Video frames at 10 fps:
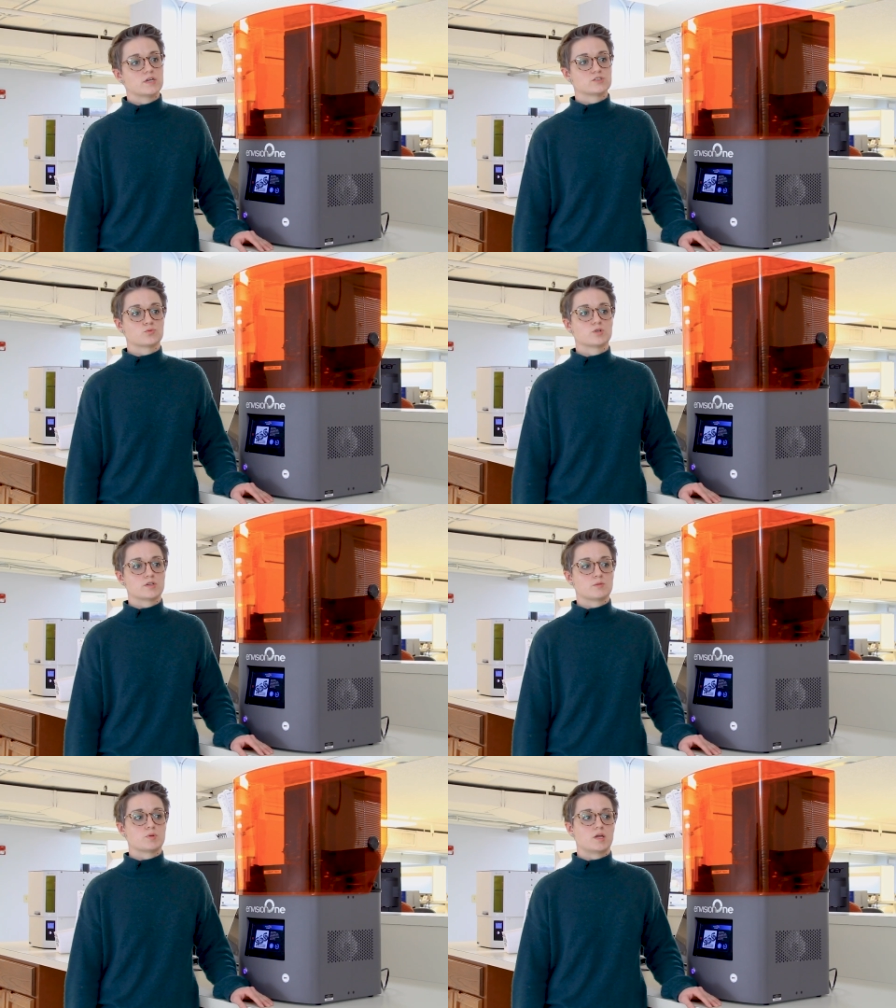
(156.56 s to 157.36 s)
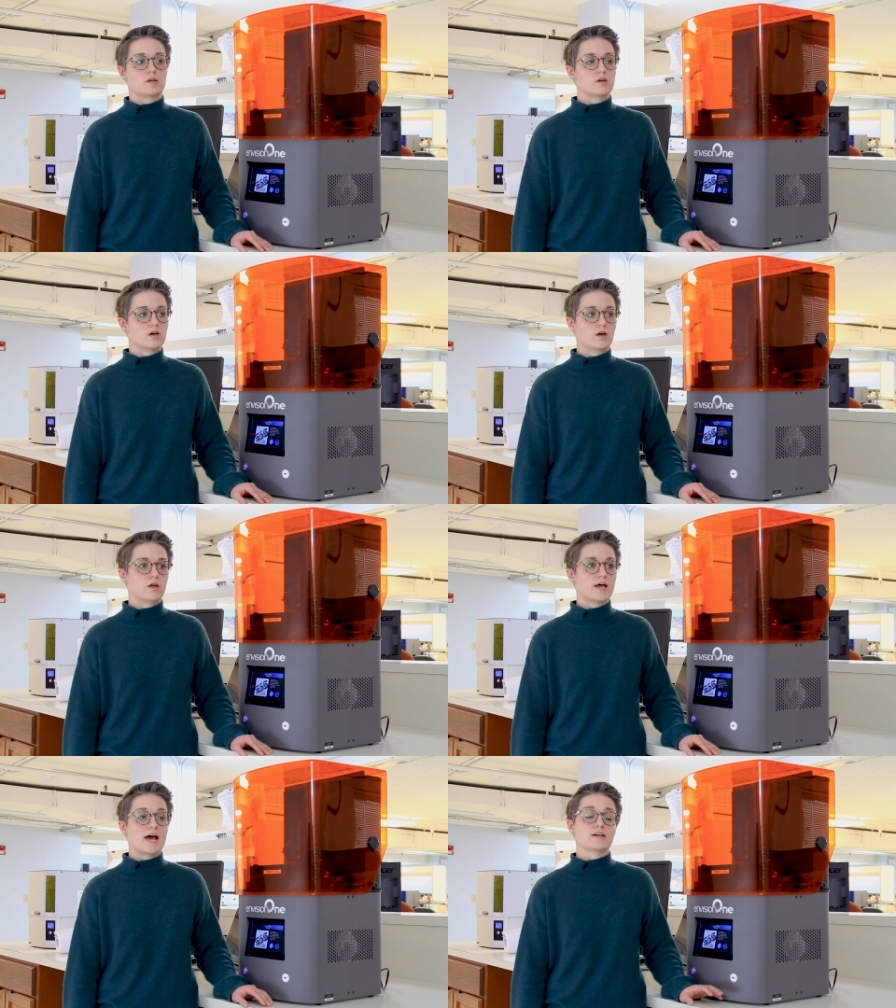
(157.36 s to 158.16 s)
It's really been
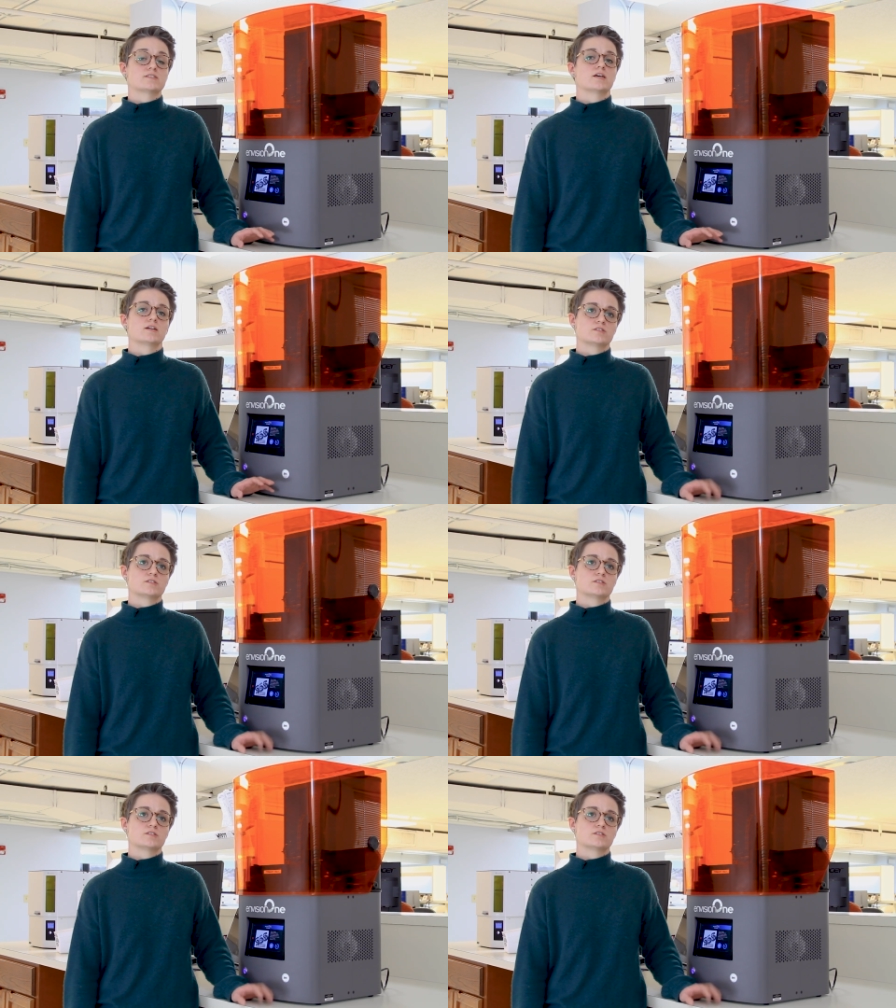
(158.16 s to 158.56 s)
an asset